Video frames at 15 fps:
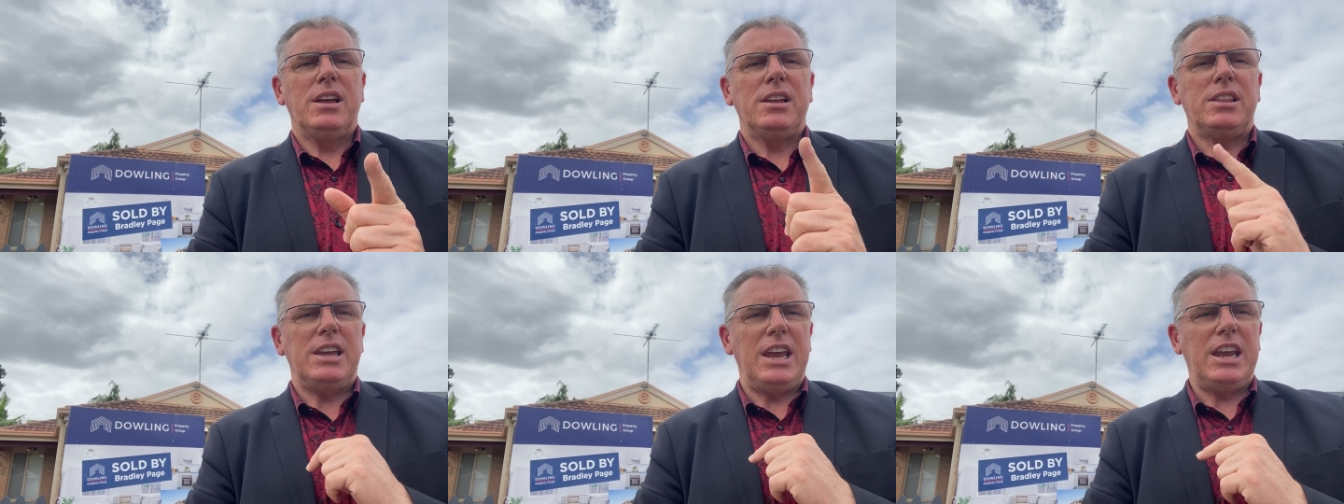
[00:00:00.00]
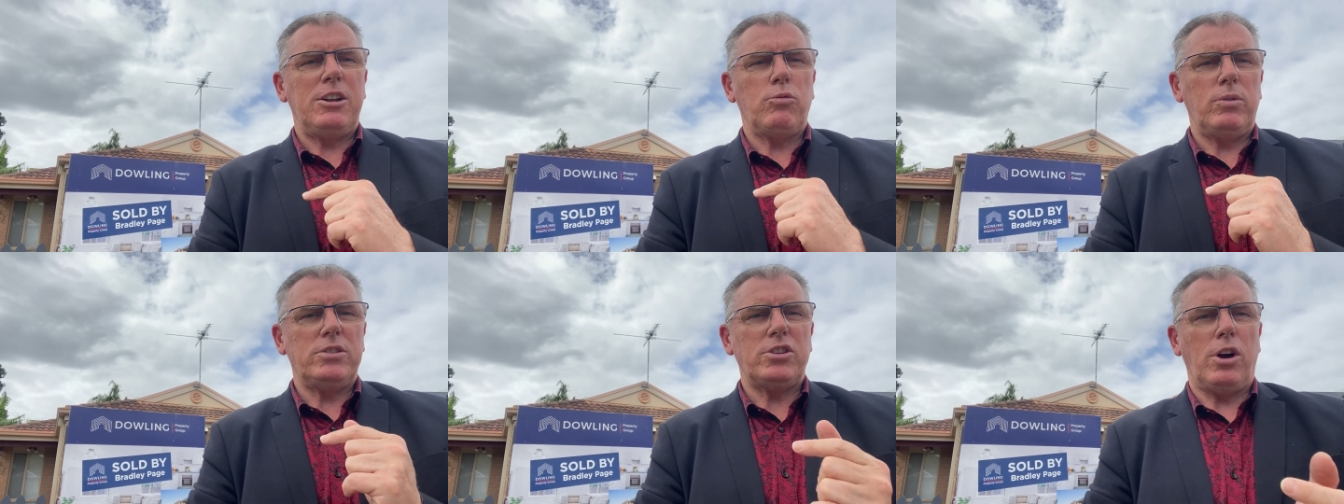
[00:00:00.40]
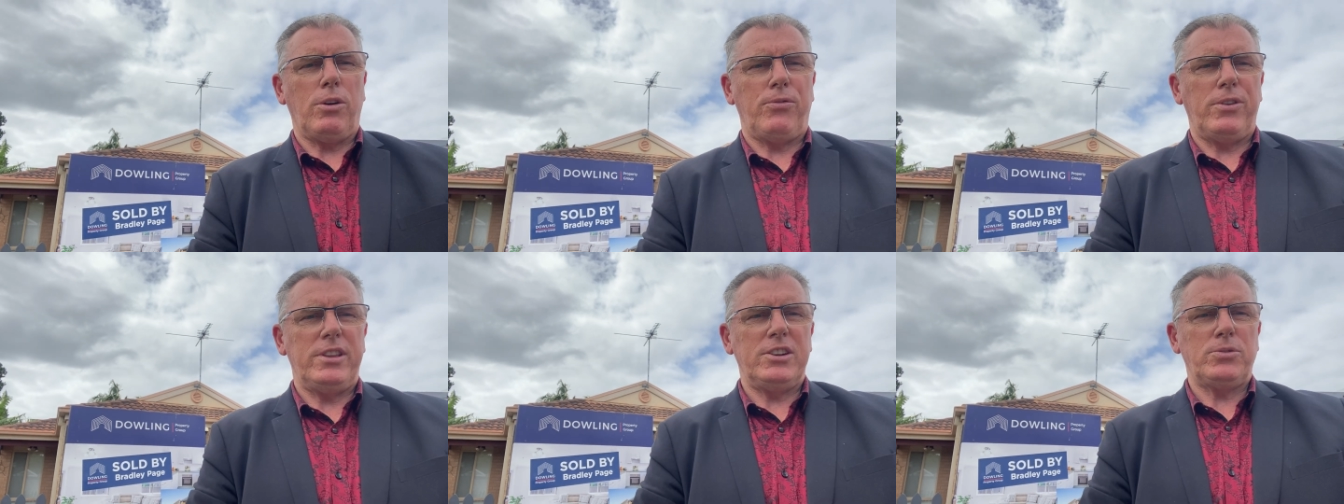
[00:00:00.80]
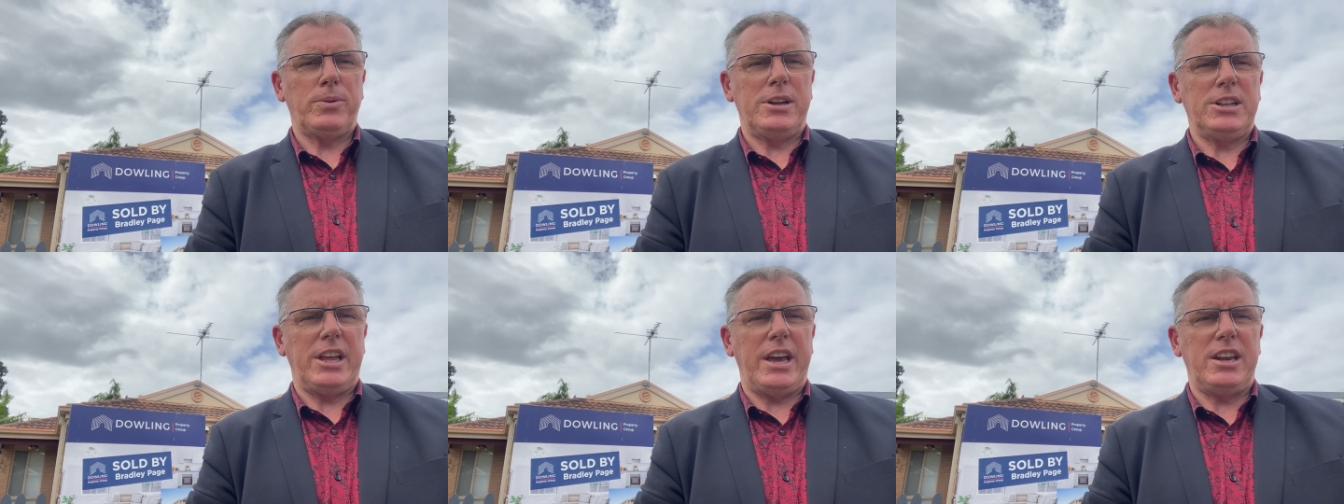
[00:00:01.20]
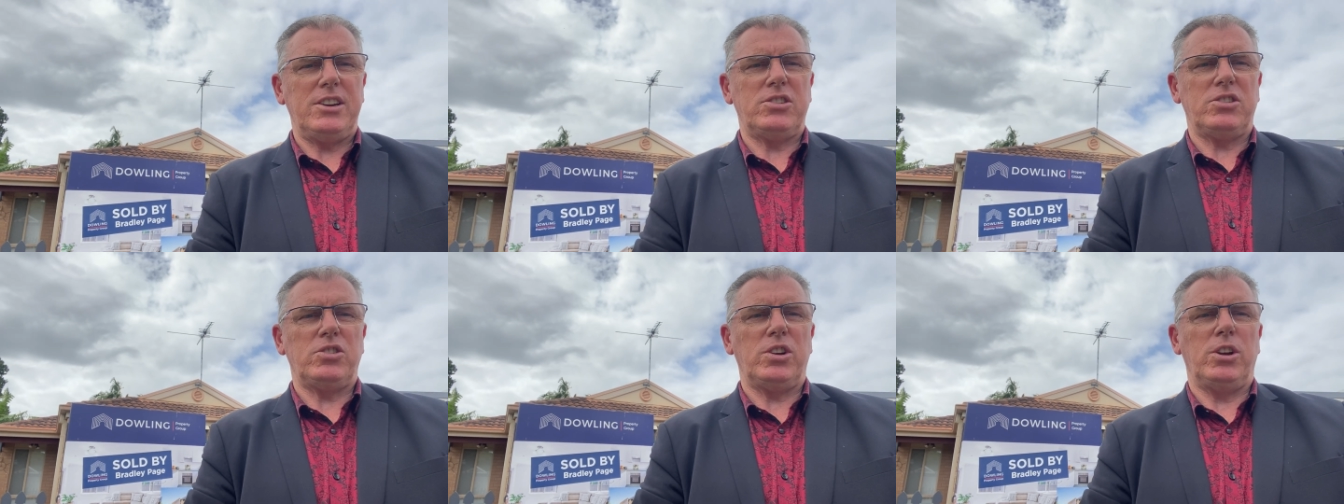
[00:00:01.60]
The end result for this one,
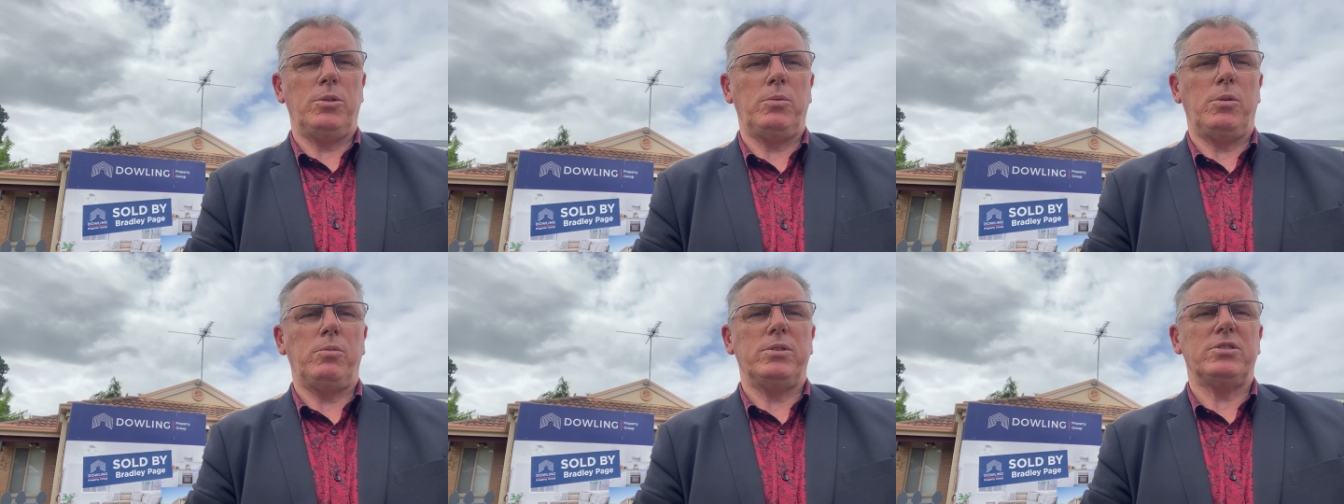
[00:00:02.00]
ladies and gentlemen,